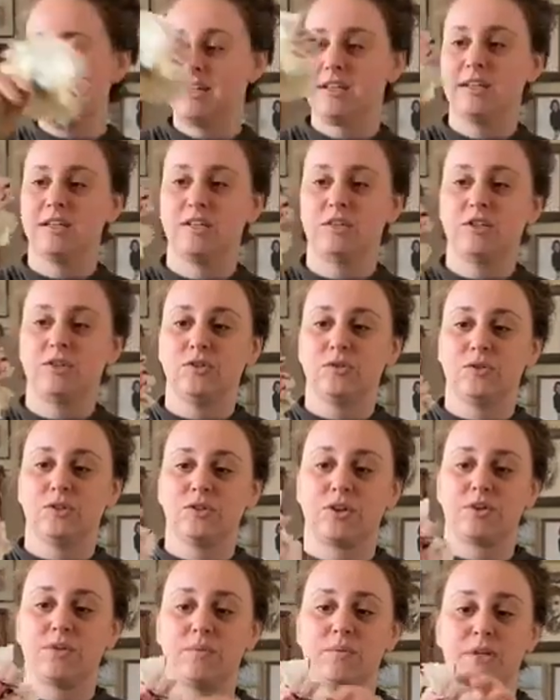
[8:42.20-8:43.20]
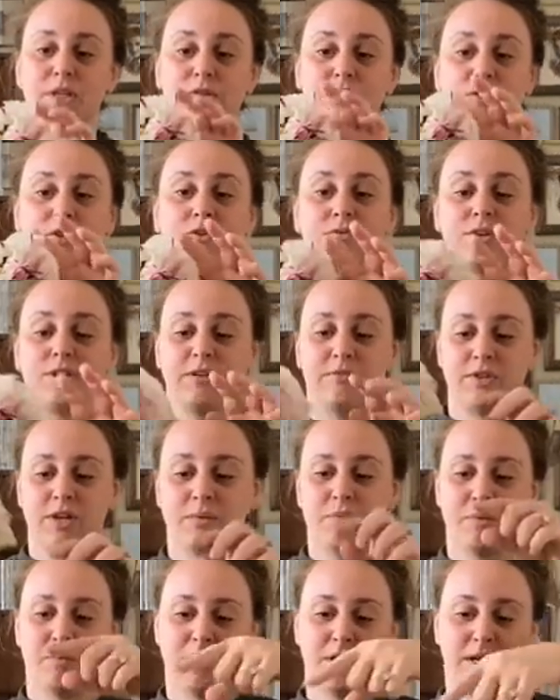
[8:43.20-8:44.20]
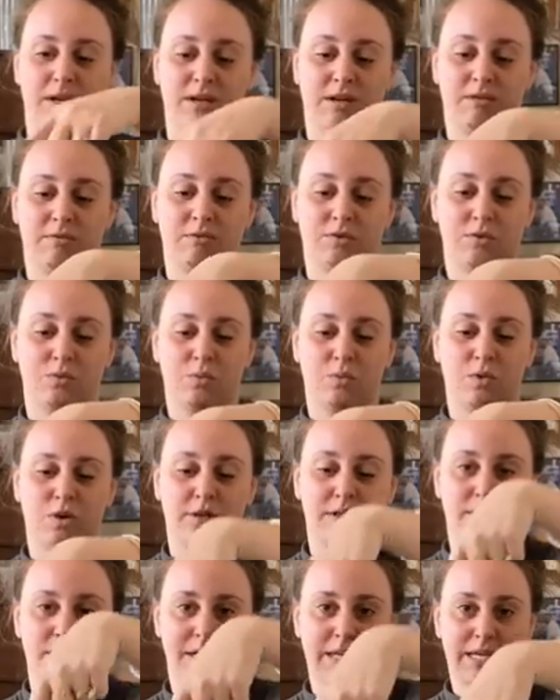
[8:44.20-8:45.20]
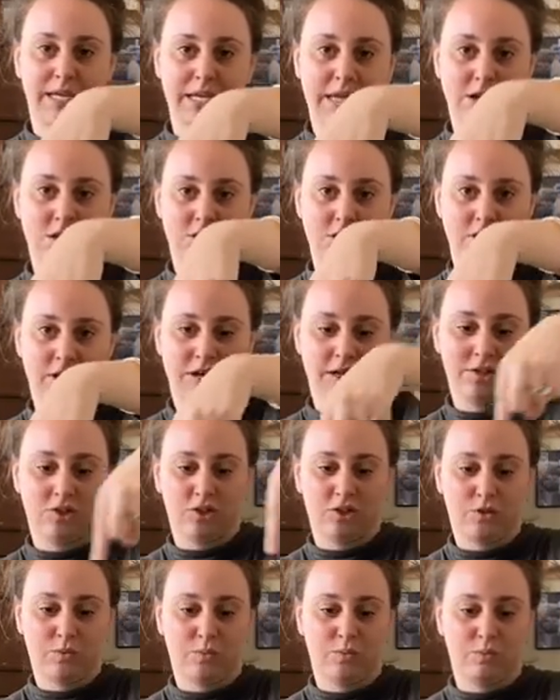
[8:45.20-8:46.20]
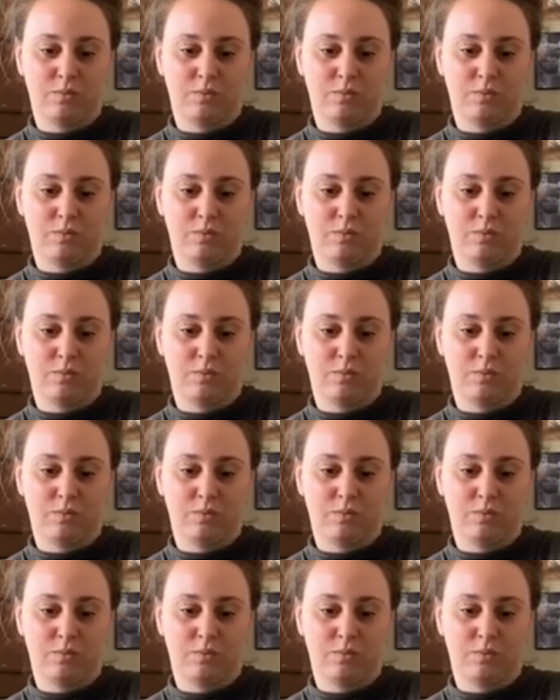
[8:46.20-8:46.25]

too. So I'm going to use 3 of them. I'm going to kind of do one here-ish,